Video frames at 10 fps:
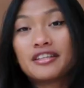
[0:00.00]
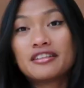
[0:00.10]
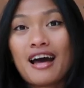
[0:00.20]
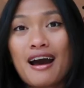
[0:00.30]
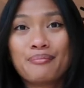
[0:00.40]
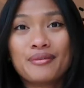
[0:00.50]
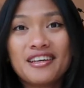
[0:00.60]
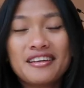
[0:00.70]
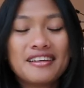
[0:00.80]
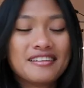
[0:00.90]
feel
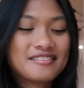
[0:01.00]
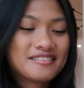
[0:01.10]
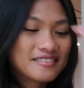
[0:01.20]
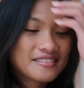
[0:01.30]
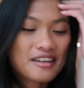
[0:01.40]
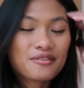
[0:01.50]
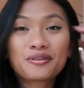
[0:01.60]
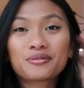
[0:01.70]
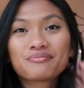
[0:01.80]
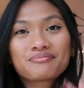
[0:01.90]
happy, and I don't
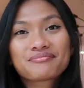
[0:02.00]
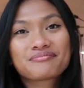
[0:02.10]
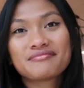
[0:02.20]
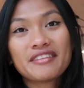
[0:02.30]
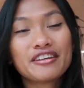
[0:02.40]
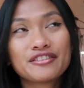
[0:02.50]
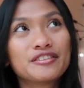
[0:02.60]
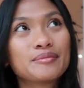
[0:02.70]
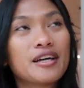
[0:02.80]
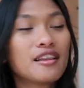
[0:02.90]
know. They're
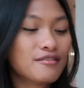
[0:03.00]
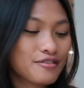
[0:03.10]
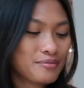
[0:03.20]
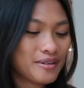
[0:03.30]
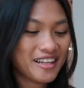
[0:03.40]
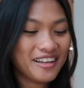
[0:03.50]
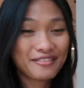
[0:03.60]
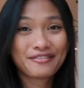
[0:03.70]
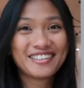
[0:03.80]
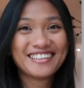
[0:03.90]
just my love of my life.